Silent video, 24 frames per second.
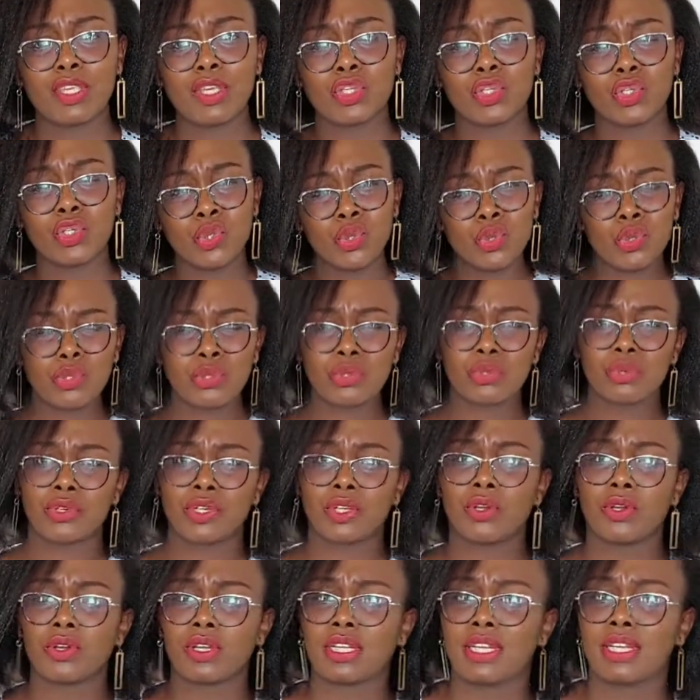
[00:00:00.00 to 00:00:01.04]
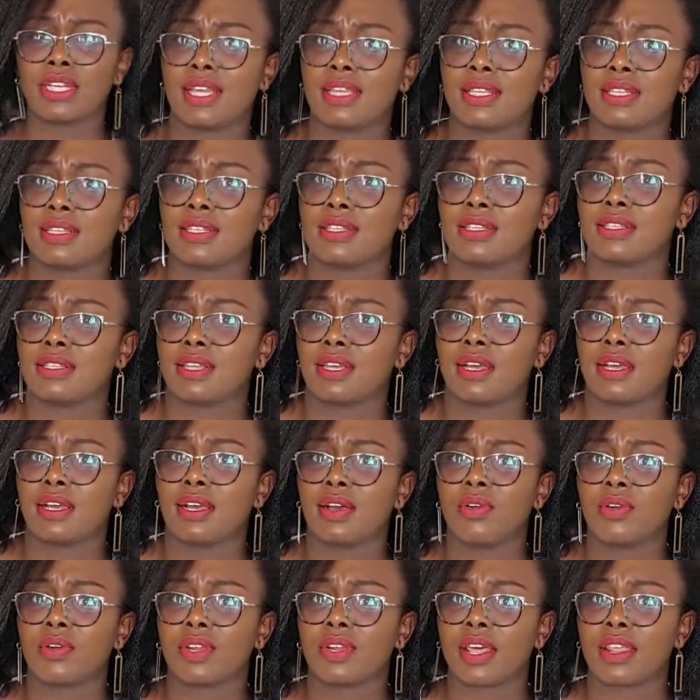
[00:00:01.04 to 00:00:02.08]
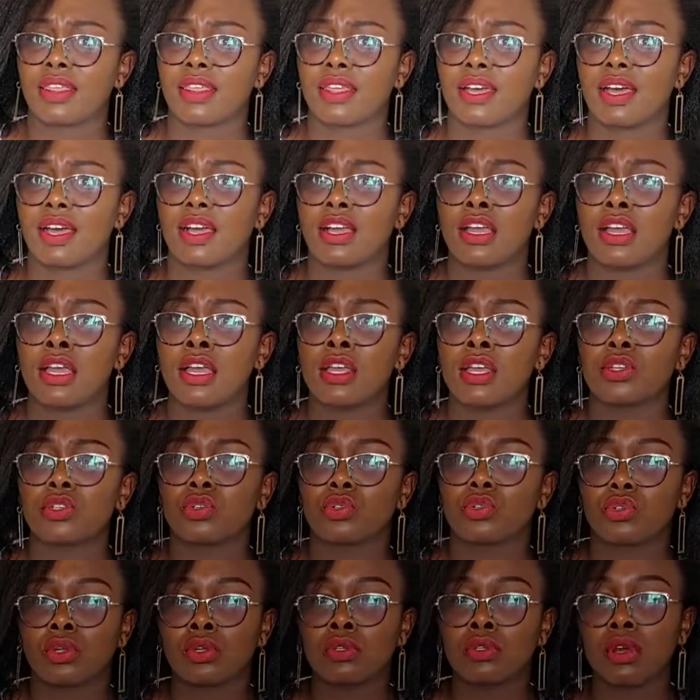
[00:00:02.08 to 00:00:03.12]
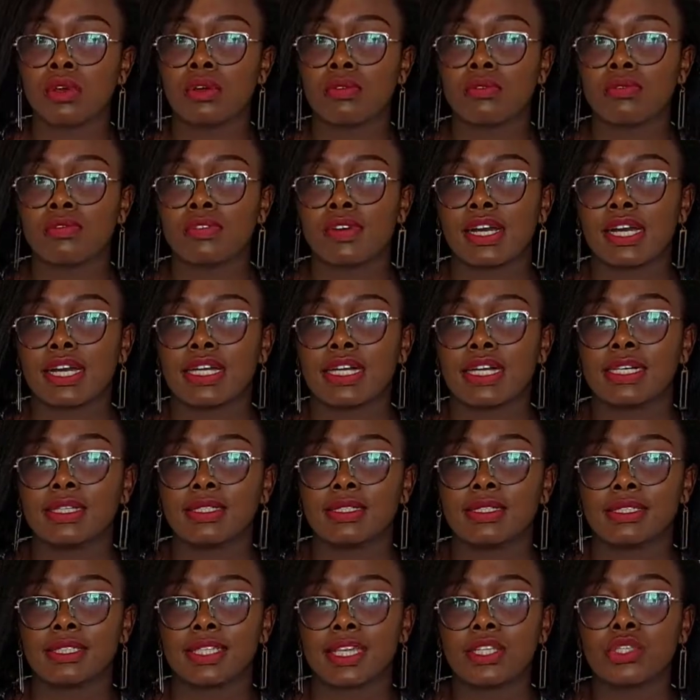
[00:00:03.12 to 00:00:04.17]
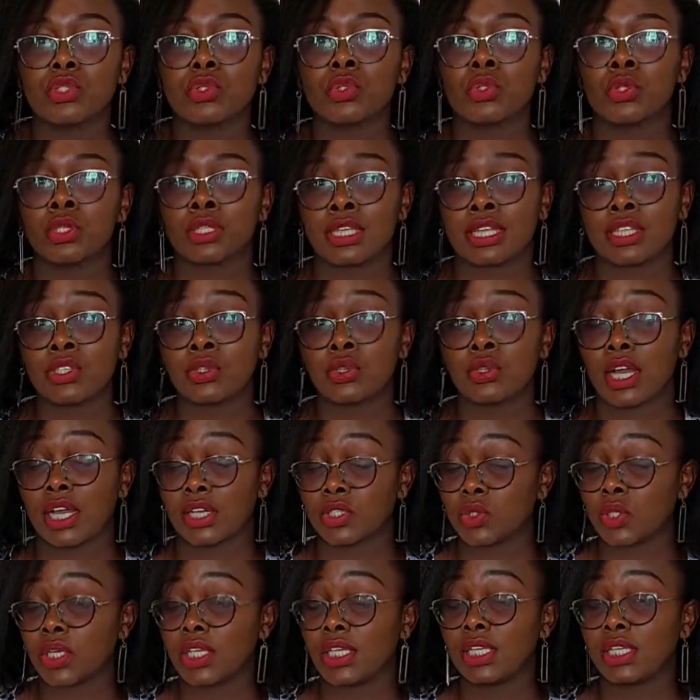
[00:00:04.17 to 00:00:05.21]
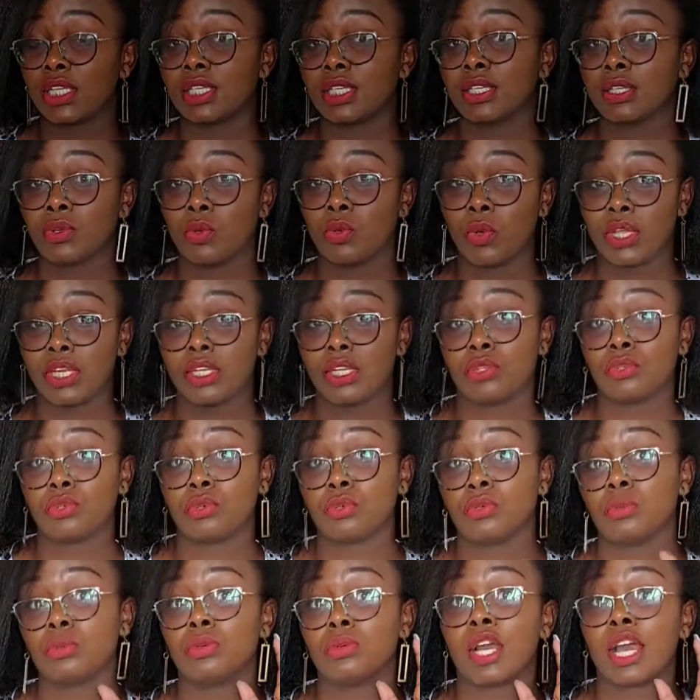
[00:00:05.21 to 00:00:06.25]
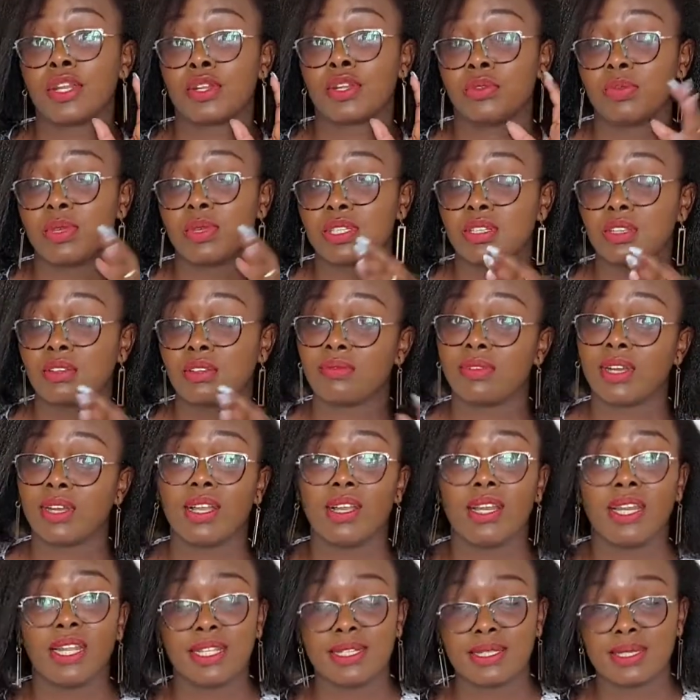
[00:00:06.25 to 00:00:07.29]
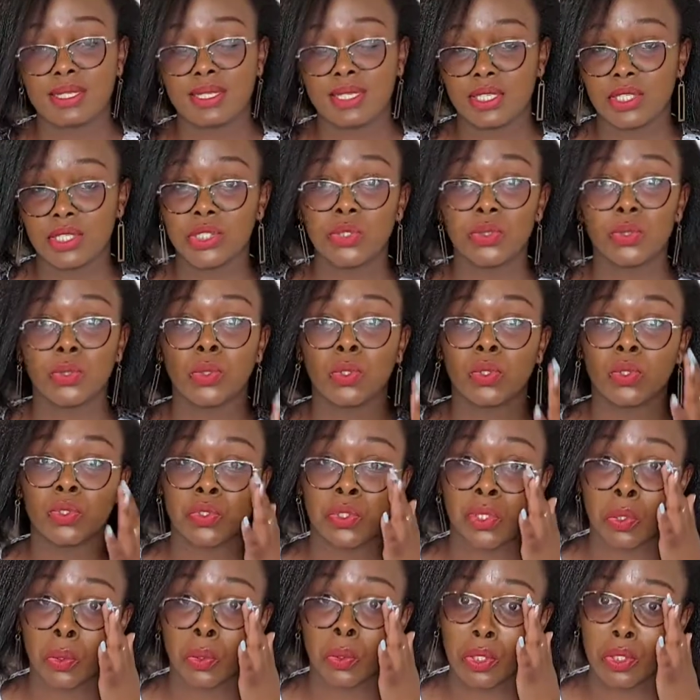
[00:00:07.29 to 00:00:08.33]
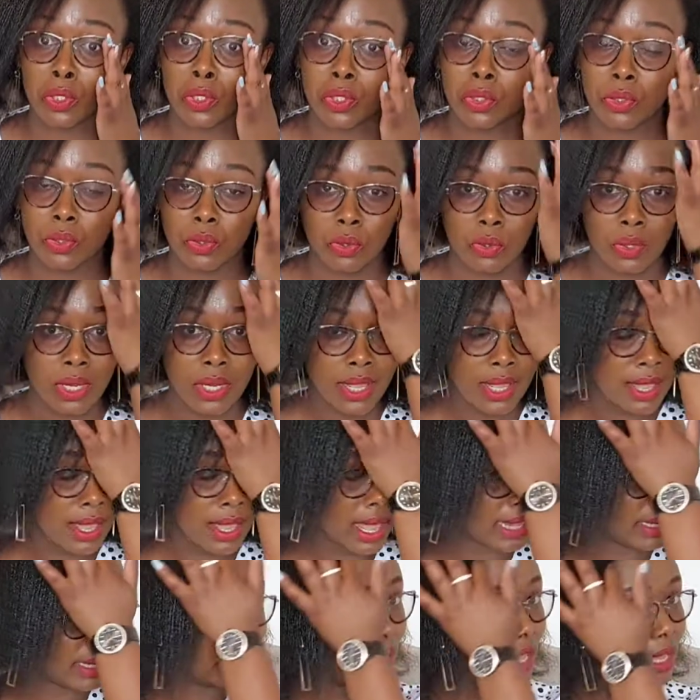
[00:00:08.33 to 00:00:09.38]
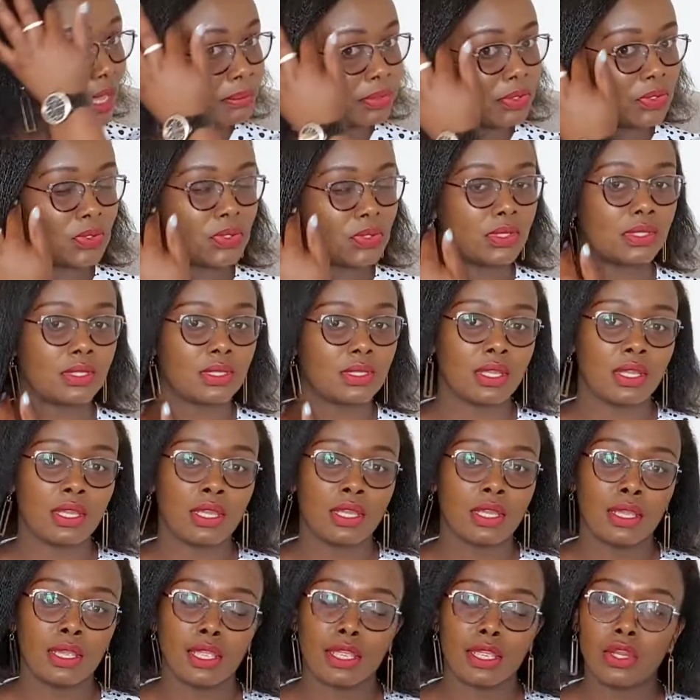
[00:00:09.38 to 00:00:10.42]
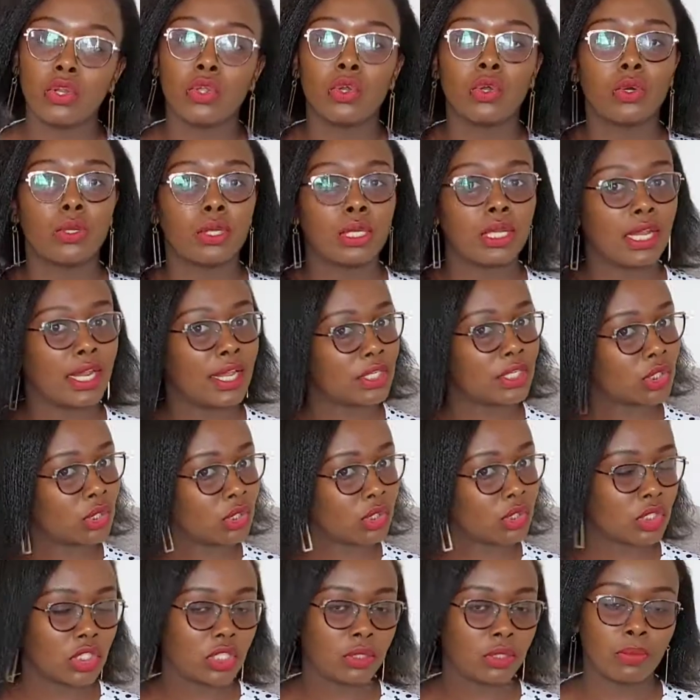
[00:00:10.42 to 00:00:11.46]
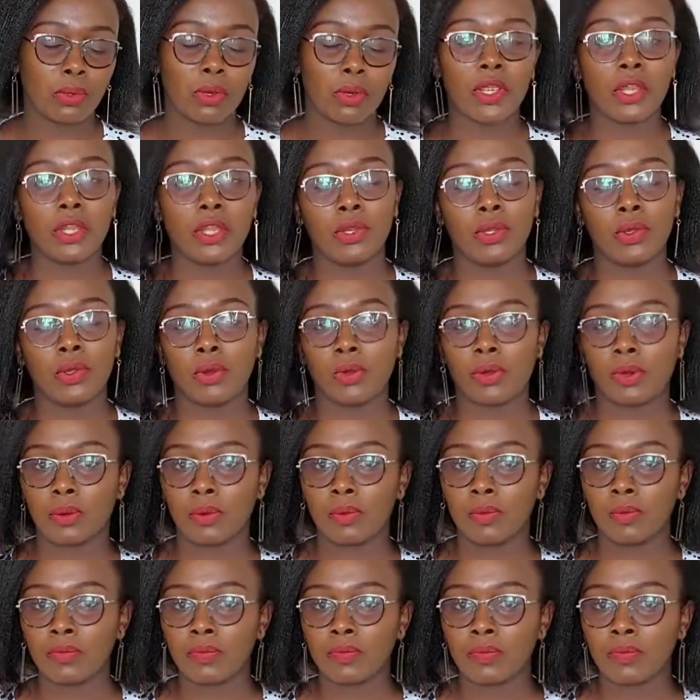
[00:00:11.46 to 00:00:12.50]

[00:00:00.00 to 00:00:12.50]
use to recognize, or rather to sort of get to know that you're actually going through a domestic violence issue, or you're going through an abuse in your relationship or in your